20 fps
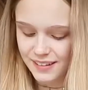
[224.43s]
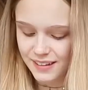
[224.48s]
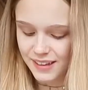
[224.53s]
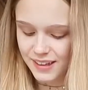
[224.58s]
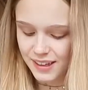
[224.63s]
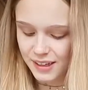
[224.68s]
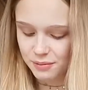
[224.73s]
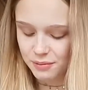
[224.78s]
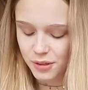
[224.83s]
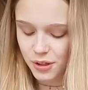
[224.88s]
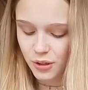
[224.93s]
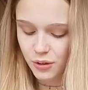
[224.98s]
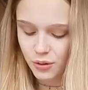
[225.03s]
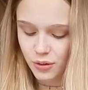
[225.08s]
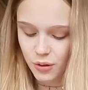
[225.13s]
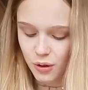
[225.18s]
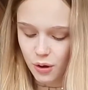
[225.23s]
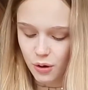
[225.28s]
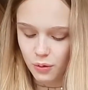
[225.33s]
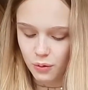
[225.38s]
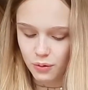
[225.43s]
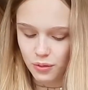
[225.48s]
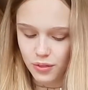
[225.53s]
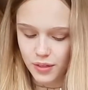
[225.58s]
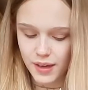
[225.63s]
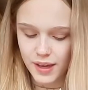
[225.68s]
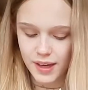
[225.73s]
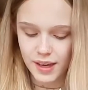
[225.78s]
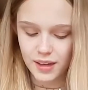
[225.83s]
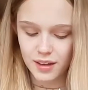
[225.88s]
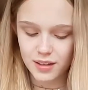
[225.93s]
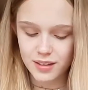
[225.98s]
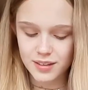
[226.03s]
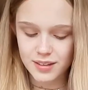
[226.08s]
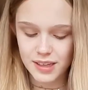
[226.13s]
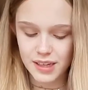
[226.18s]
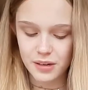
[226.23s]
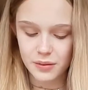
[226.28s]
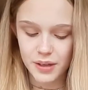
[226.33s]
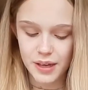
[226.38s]
I'm going to use the whole thing because then
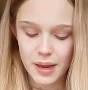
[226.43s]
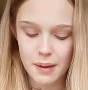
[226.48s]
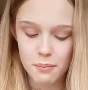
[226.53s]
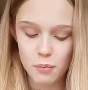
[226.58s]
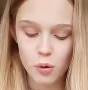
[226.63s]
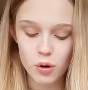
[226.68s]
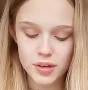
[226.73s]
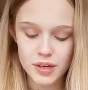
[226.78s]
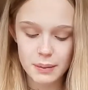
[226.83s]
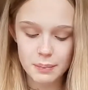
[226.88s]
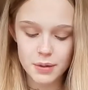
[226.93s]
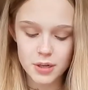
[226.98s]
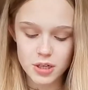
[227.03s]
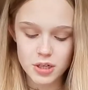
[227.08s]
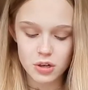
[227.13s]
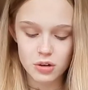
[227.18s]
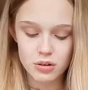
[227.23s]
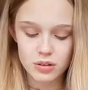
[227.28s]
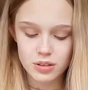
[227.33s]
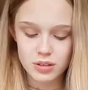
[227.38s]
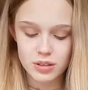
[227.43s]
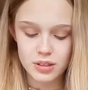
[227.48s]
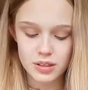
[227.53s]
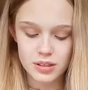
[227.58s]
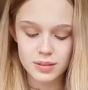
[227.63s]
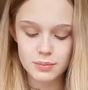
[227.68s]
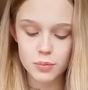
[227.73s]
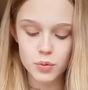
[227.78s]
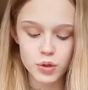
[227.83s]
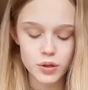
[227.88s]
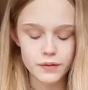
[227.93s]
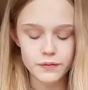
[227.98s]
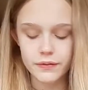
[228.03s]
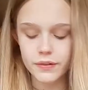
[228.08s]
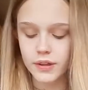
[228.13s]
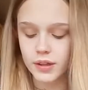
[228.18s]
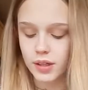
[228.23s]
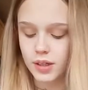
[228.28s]
you get more Dippin' Dots and it's more of the